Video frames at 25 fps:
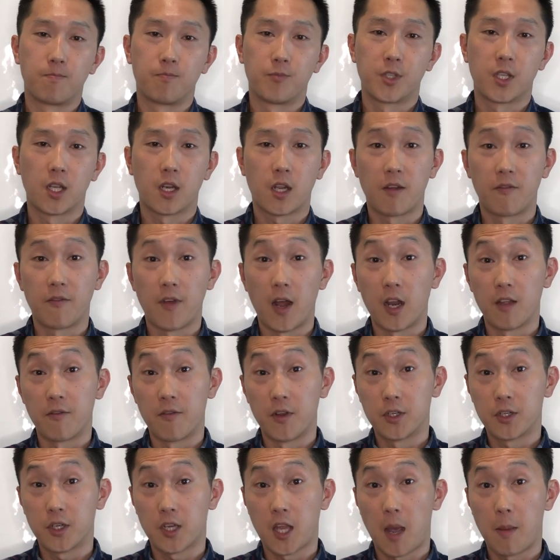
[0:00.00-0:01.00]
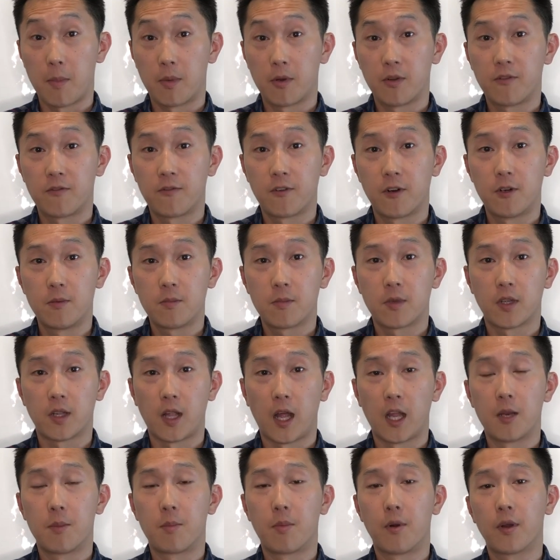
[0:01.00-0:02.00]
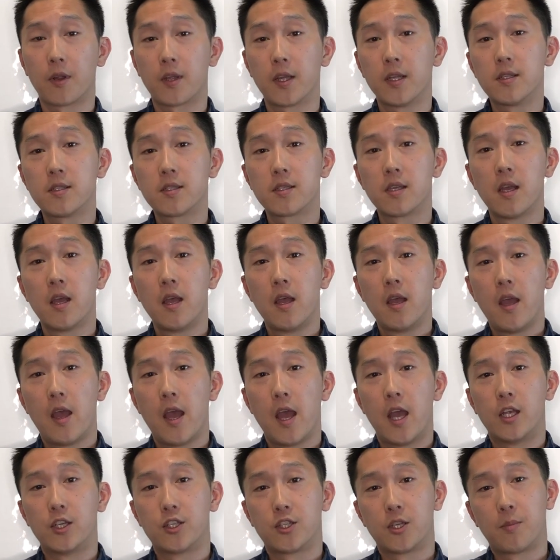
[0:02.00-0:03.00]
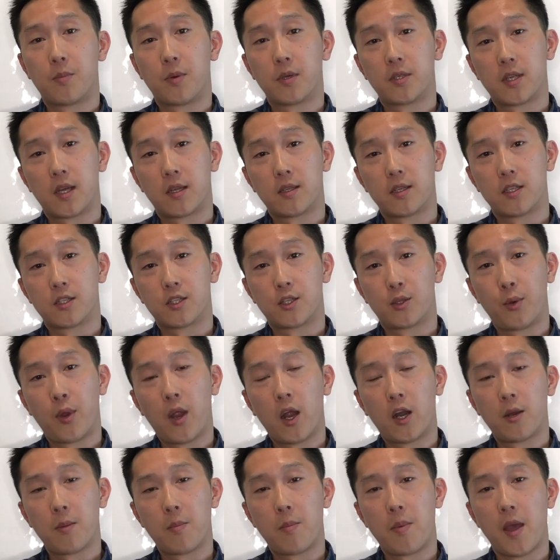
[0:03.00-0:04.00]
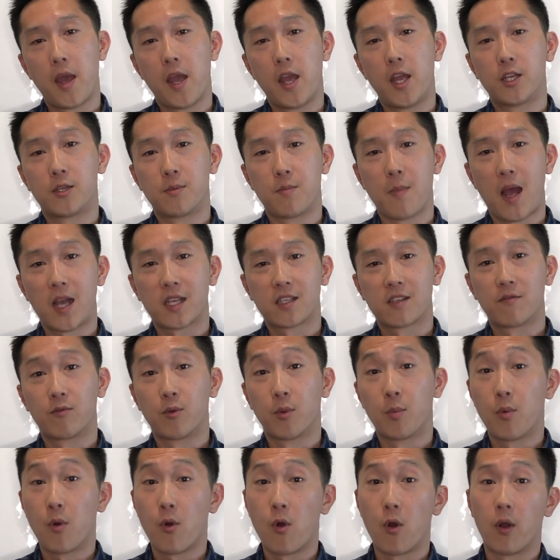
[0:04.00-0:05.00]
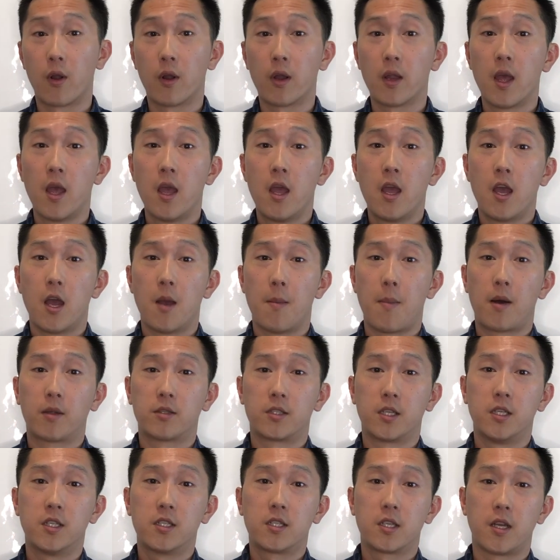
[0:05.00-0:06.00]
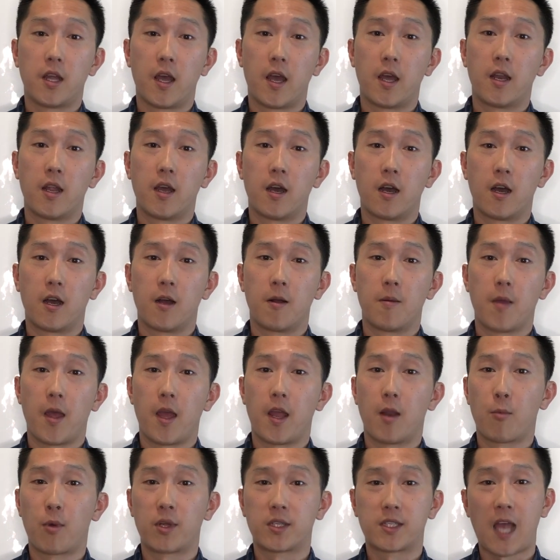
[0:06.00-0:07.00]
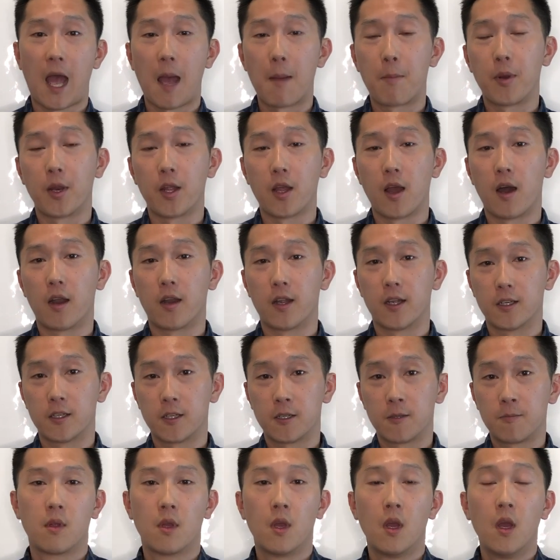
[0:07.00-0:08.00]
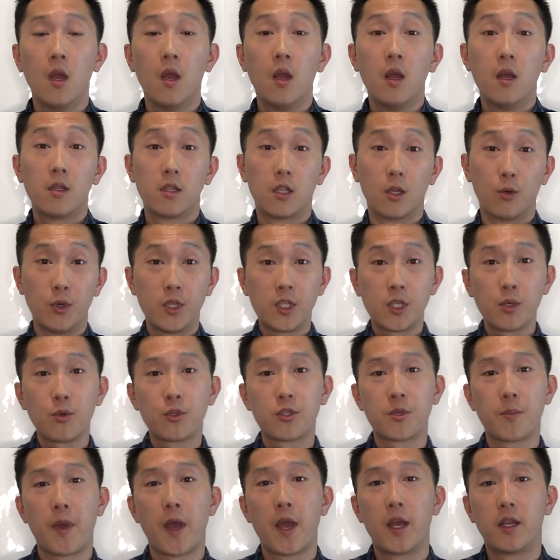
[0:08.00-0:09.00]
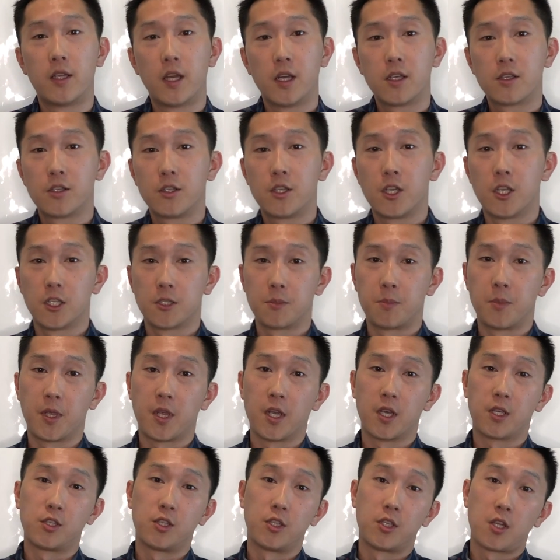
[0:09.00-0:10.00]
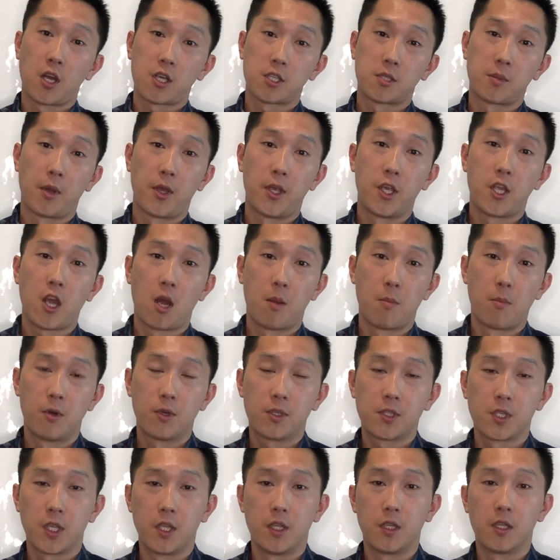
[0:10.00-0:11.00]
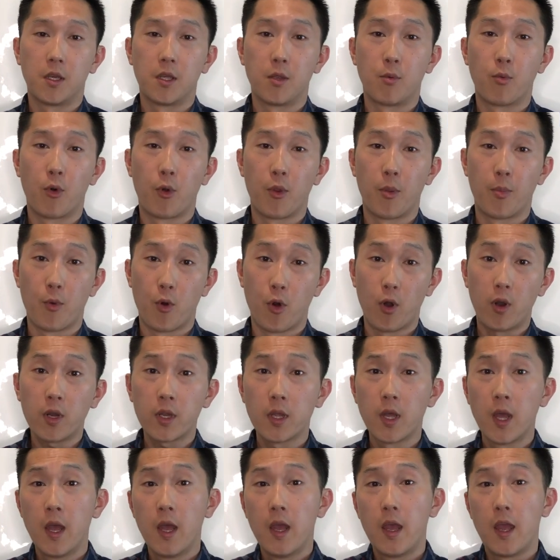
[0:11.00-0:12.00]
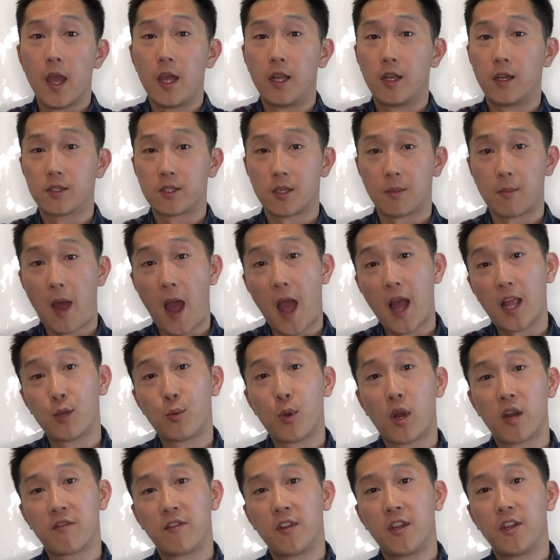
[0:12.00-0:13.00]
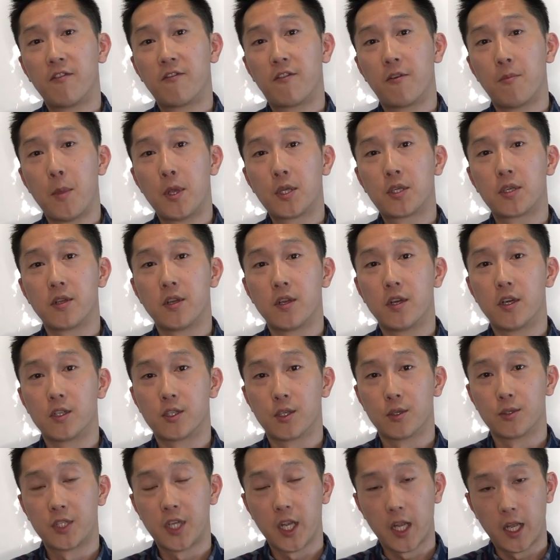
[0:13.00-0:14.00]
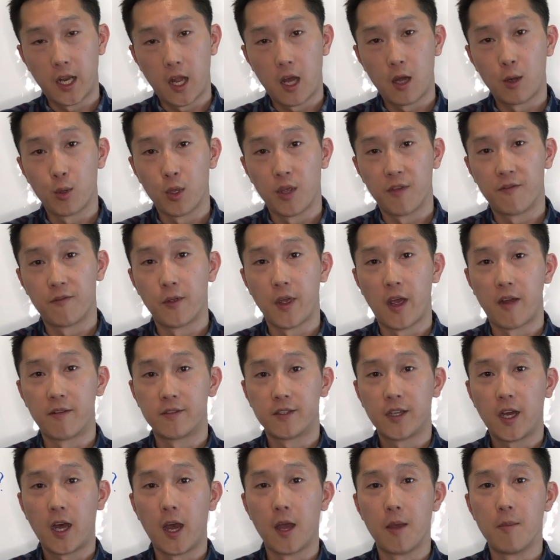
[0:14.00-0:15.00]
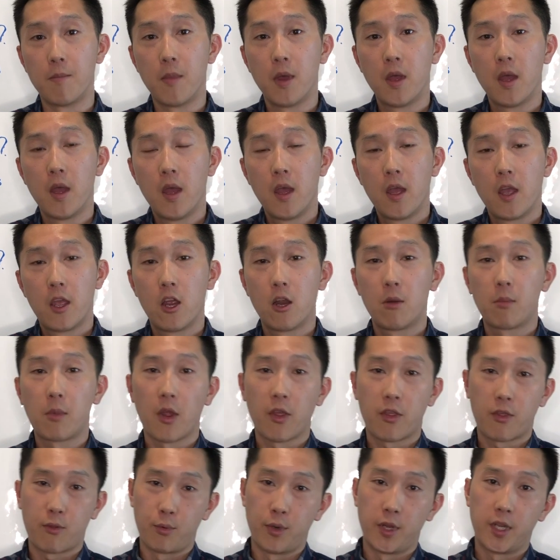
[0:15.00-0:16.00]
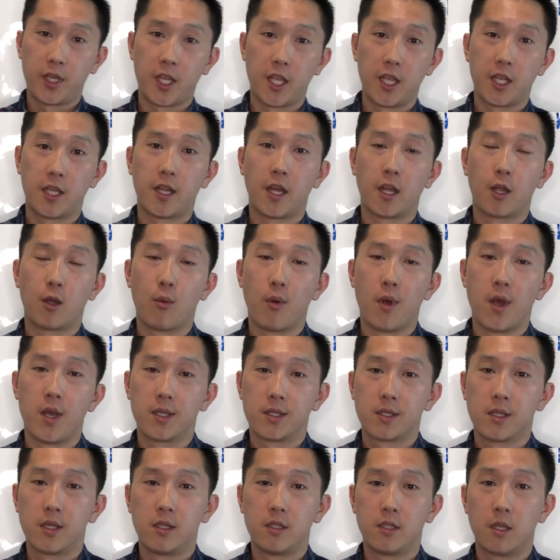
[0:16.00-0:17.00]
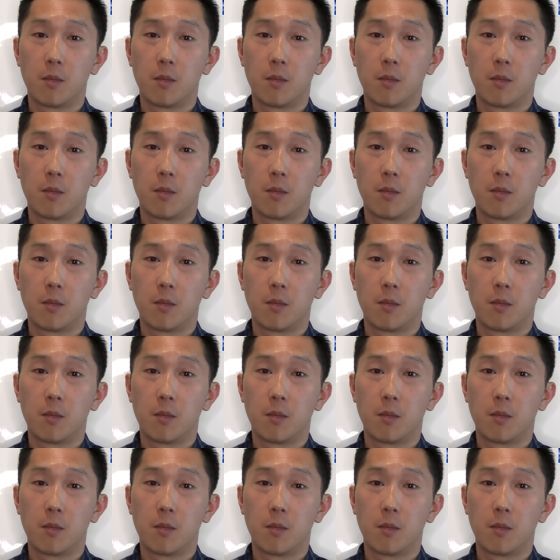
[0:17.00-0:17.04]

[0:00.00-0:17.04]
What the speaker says: Silicon Valley venture capital firm, Kleiner Perkins, and she puts out this 300-page massive report about the internet and what's happening on it. The reason we should pay attention is because she talks about e-commerce in the report, and there's some highly relevant information in there, so check it out if you have time. Here are my 3 key takeaways.